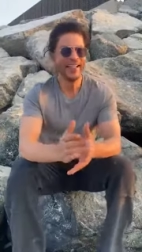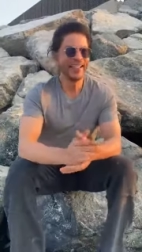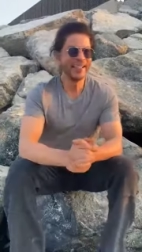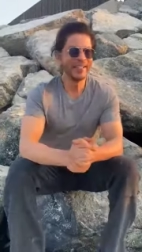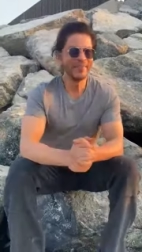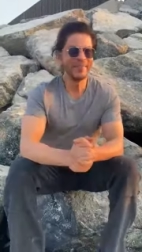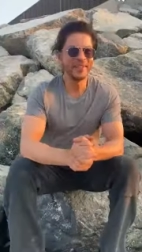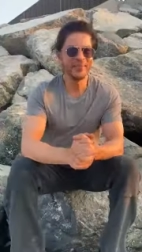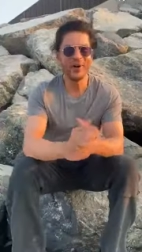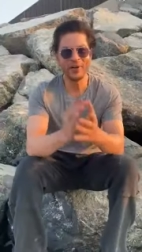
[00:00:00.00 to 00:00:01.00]
Uh,
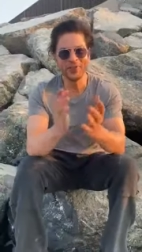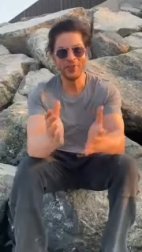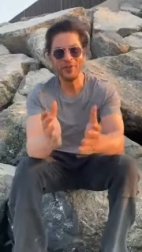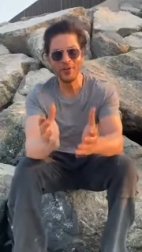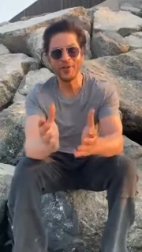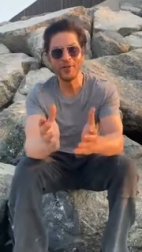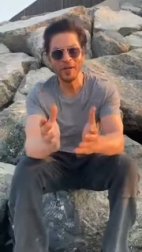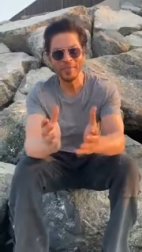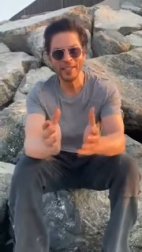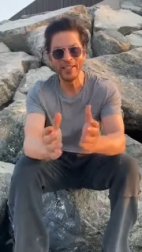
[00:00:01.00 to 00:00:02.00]
but to all of you, you know who
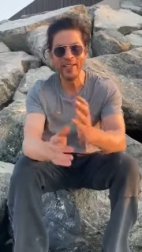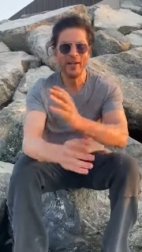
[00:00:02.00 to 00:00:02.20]
I mean,